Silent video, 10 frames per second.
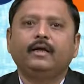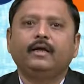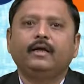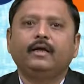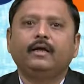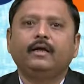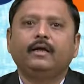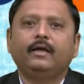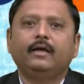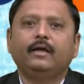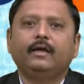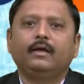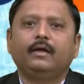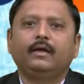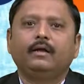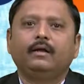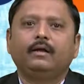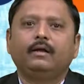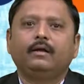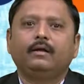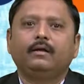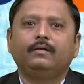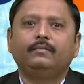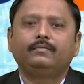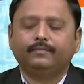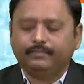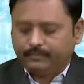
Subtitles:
(no one is talking)